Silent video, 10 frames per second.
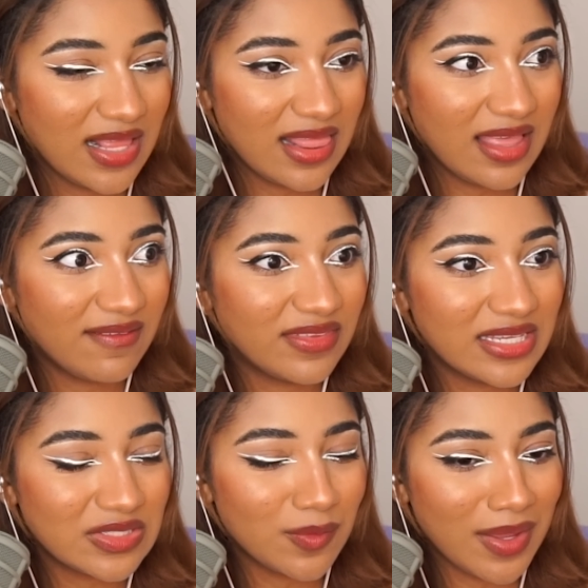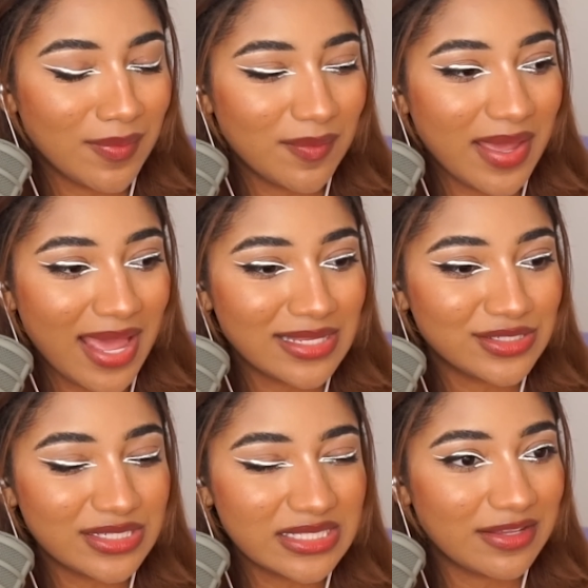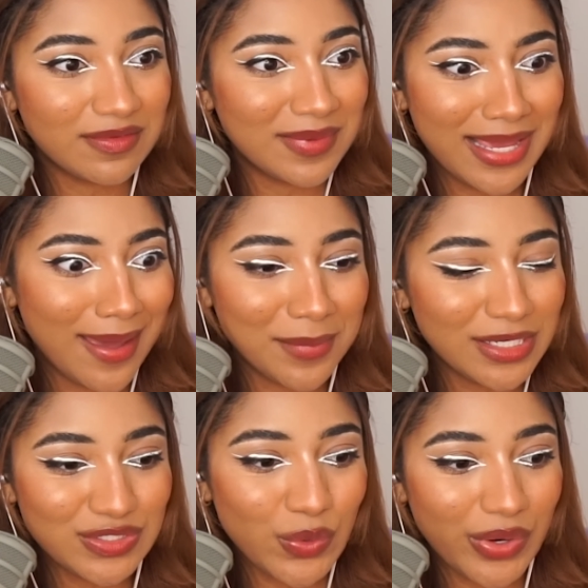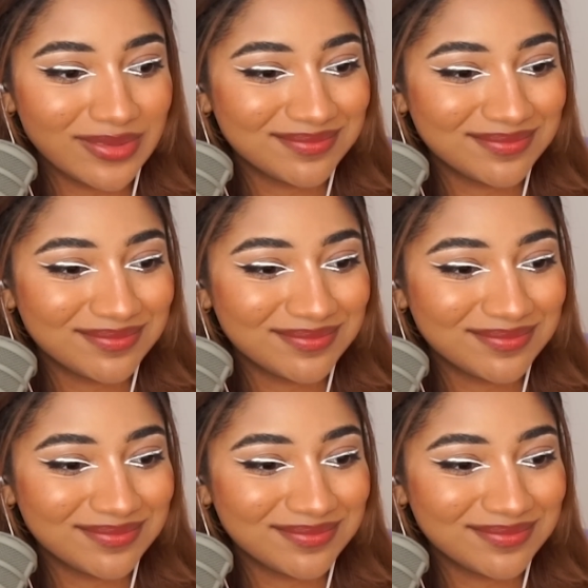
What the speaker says: Love this. Or maybe my eyes are deceiving me. I'm not sure.